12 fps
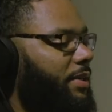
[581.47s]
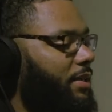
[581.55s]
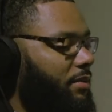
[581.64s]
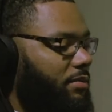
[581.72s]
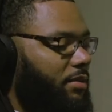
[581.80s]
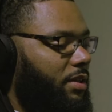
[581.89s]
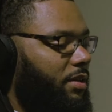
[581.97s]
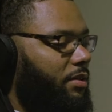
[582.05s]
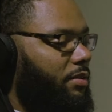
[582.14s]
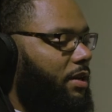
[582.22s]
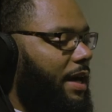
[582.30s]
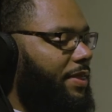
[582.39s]
But you
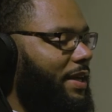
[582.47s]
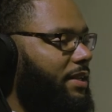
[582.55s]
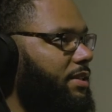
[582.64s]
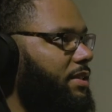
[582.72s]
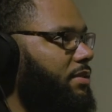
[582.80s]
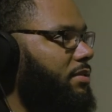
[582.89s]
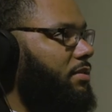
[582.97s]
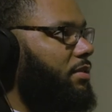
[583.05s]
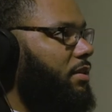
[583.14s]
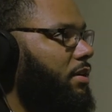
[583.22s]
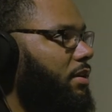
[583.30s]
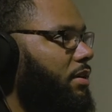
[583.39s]
know, I think
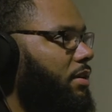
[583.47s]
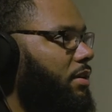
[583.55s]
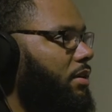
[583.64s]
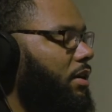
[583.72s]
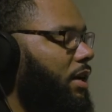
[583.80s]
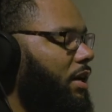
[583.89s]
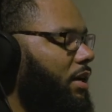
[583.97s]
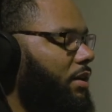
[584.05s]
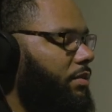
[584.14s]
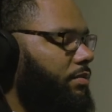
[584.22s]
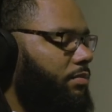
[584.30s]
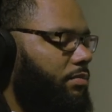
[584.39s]

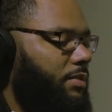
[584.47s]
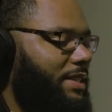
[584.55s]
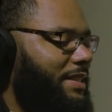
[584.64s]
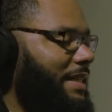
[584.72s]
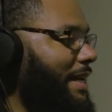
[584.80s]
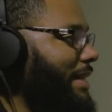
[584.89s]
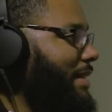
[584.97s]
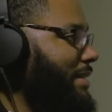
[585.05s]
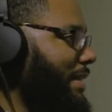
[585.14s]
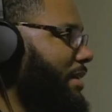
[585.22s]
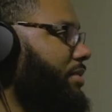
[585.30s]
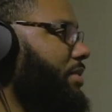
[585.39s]
the Senate
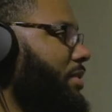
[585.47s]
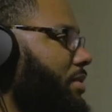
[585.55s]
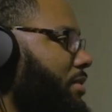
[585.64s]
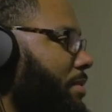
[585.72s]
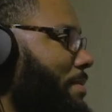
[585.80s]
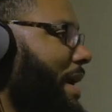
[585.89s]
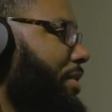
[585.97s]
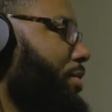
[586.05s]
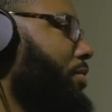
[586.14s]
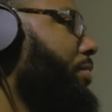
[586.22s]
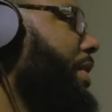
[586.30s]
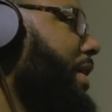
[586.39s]
is down to the manual